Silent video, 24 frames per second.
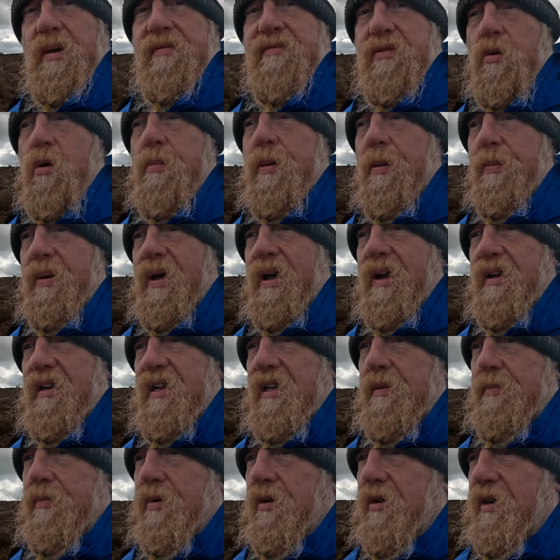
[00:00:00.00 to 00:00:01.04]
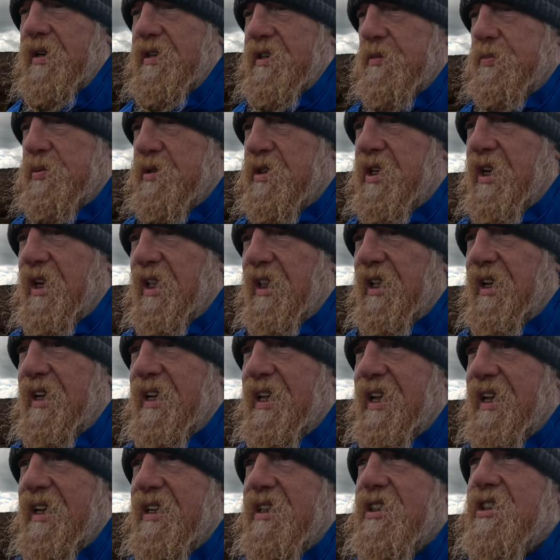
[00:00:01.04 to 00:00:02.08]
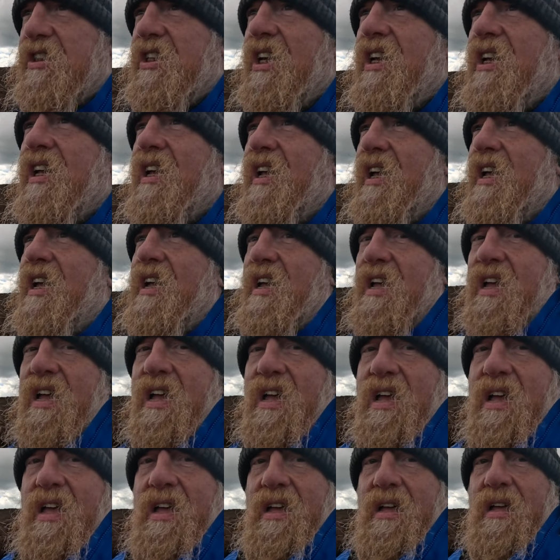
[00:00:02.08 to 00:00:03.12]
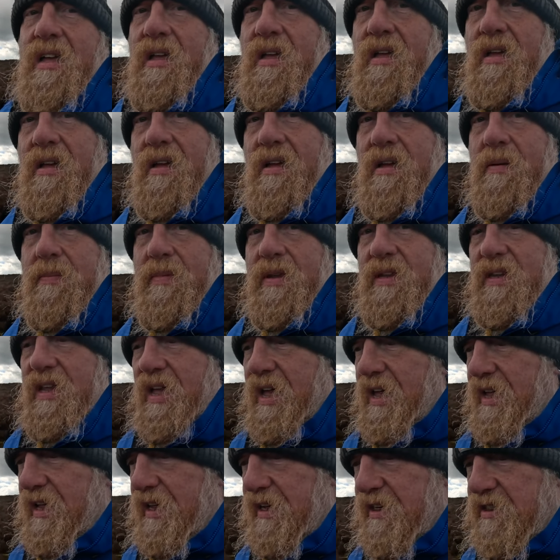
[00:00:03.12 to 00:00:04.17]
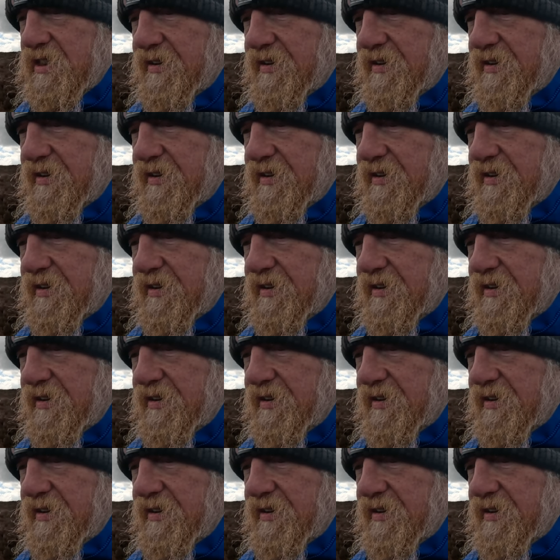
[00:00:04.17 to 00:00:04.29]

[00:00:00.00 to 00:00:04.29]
info up about it, but in this particular case, yeah, he